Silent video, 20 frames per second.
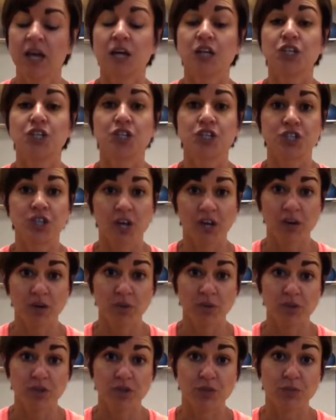share
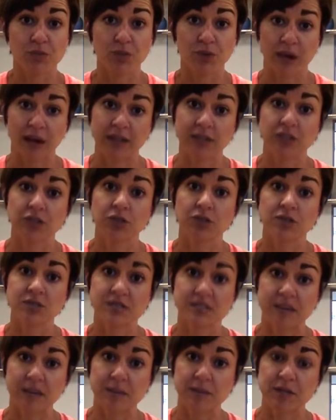with you practical
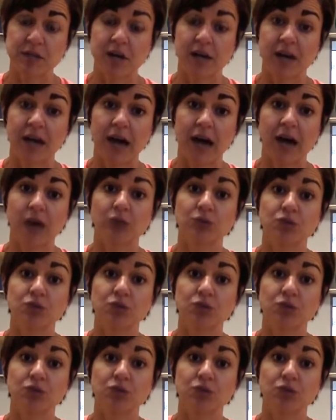steps on how